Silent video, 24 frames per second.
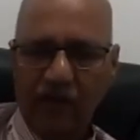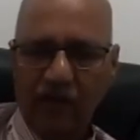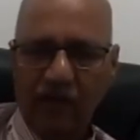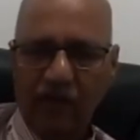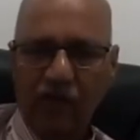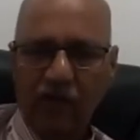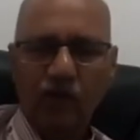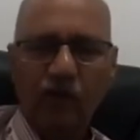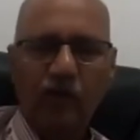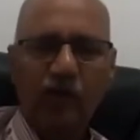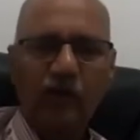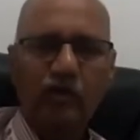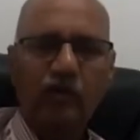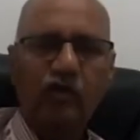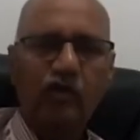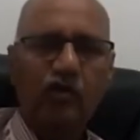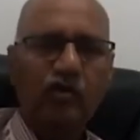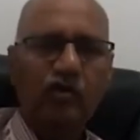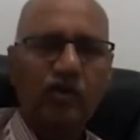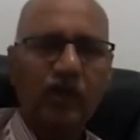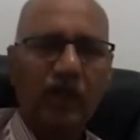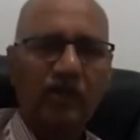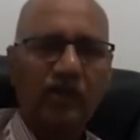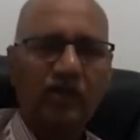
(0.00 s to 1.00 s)
human
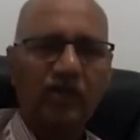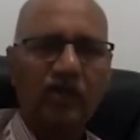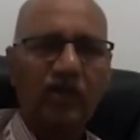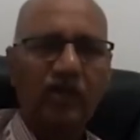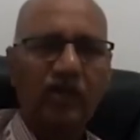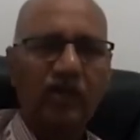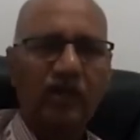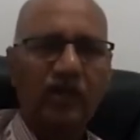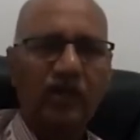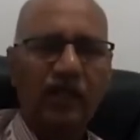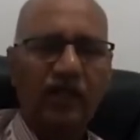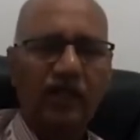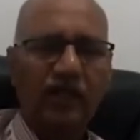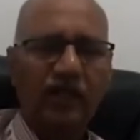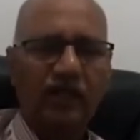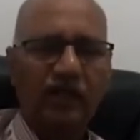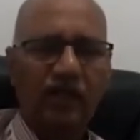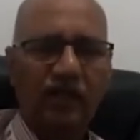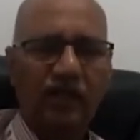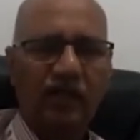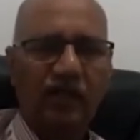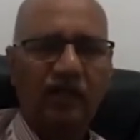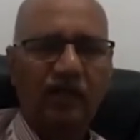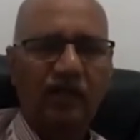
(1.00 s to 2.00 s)
society
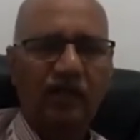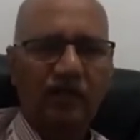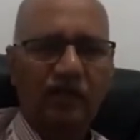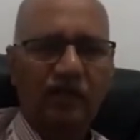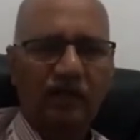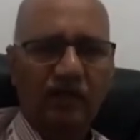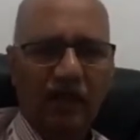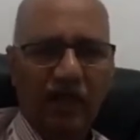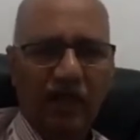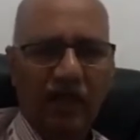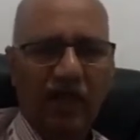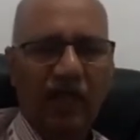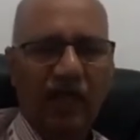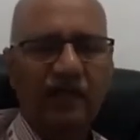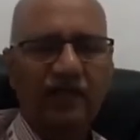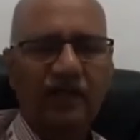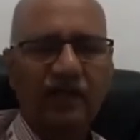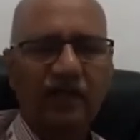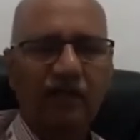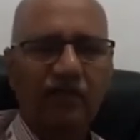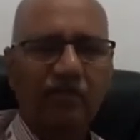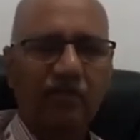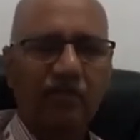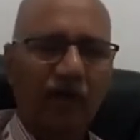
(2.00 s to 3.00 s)
created the
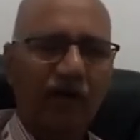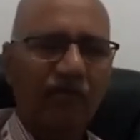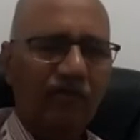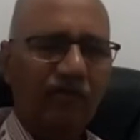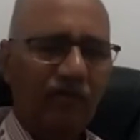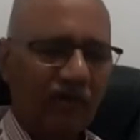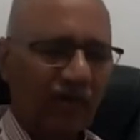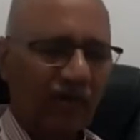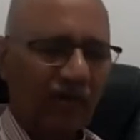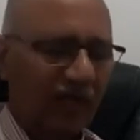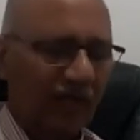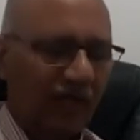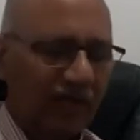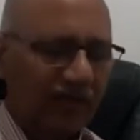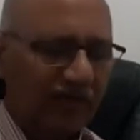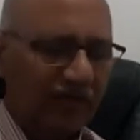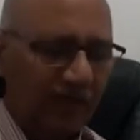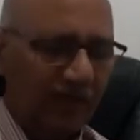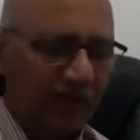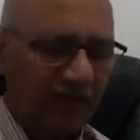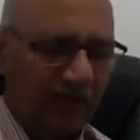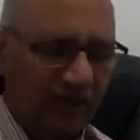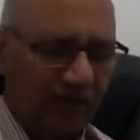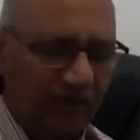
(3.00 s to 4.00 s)
concept of
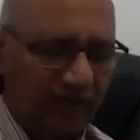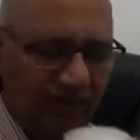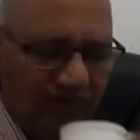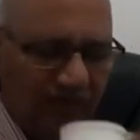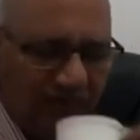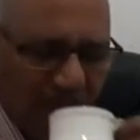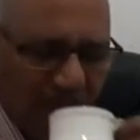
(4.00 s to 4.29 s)
luxury.